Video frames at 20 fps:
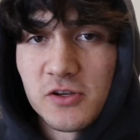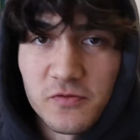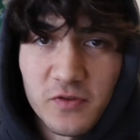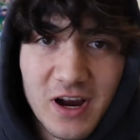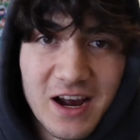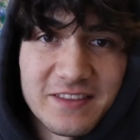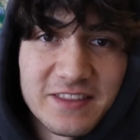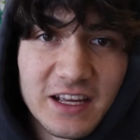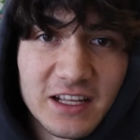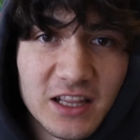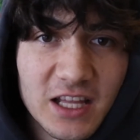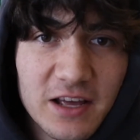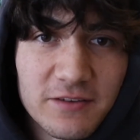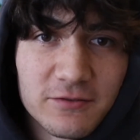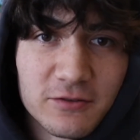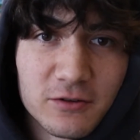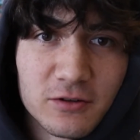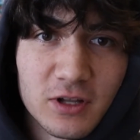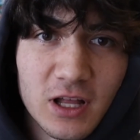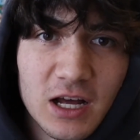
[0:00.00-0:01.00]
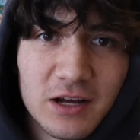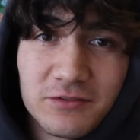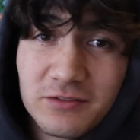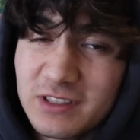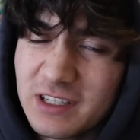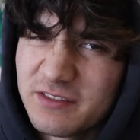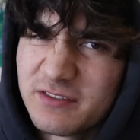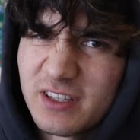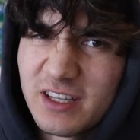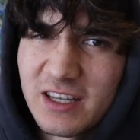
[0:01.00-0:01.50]
So if you're at that level of
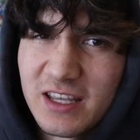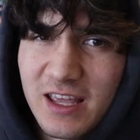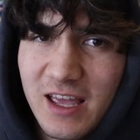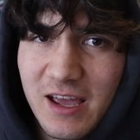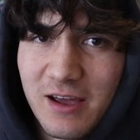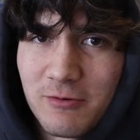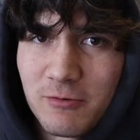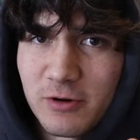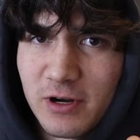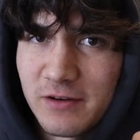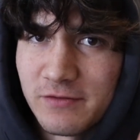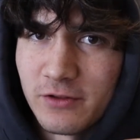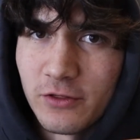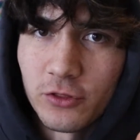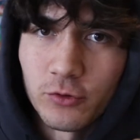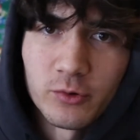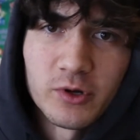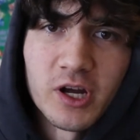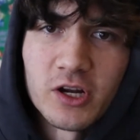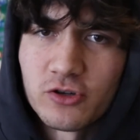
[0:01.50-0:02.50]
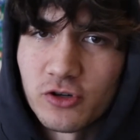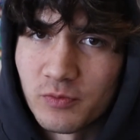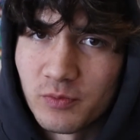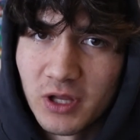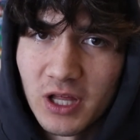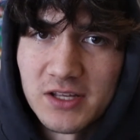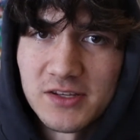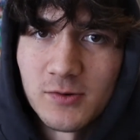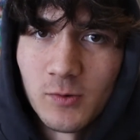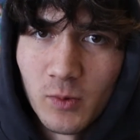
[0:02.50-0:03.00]
lifting yet, we have the three hundred
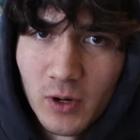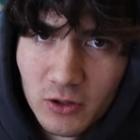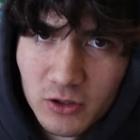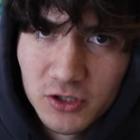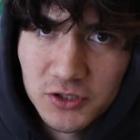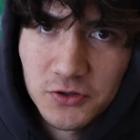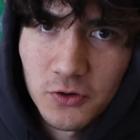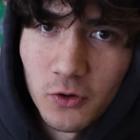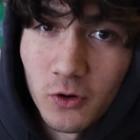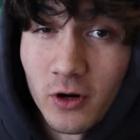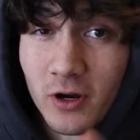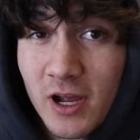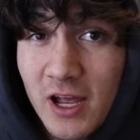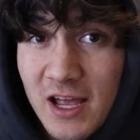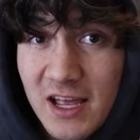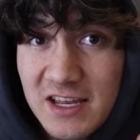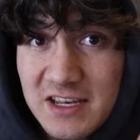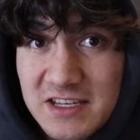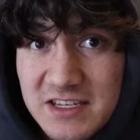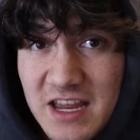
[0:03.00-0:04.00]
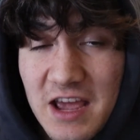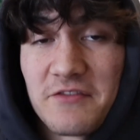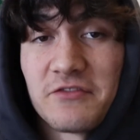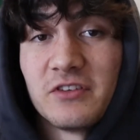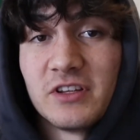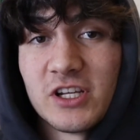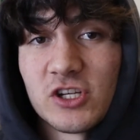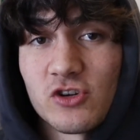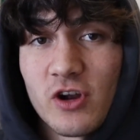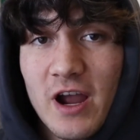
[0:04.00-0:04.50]
plus Wilks score.
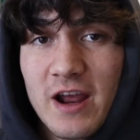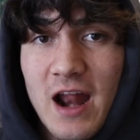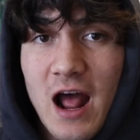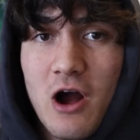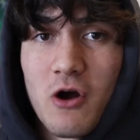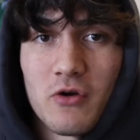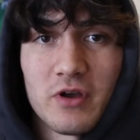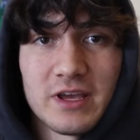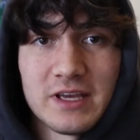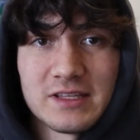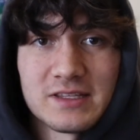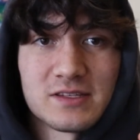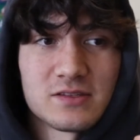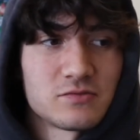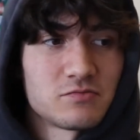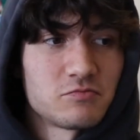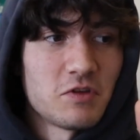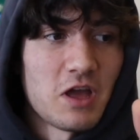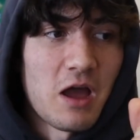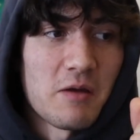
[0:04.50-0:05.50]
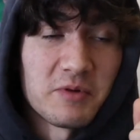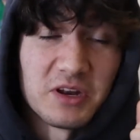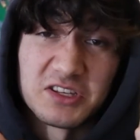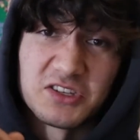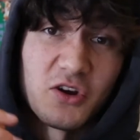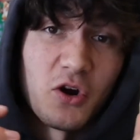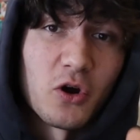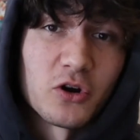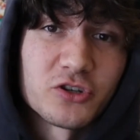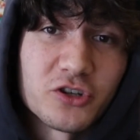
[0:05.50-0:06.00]
Definitely try it out. It's, I mean,
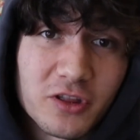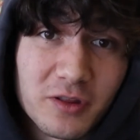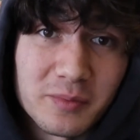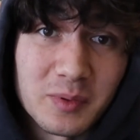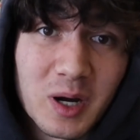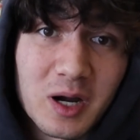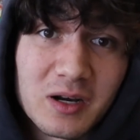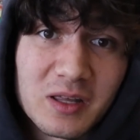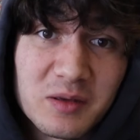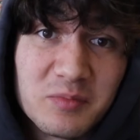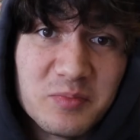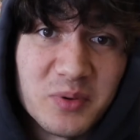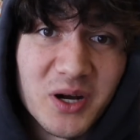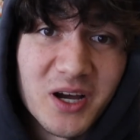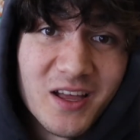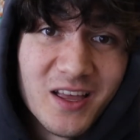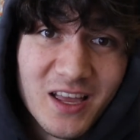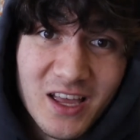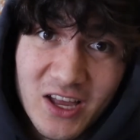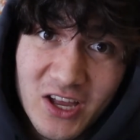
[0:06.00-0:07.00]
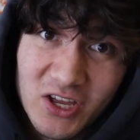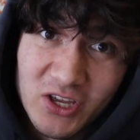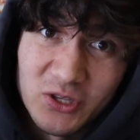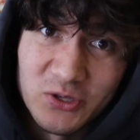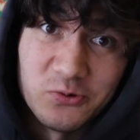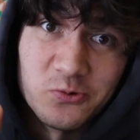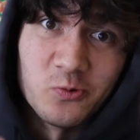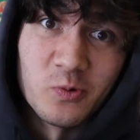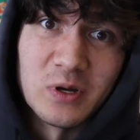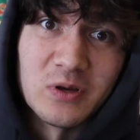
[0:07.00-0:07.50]
it's harsh on the body, but
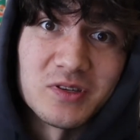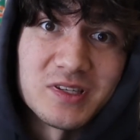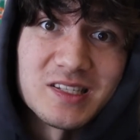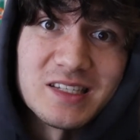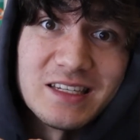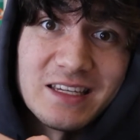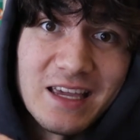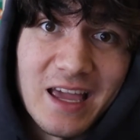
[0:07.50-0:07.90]
you will see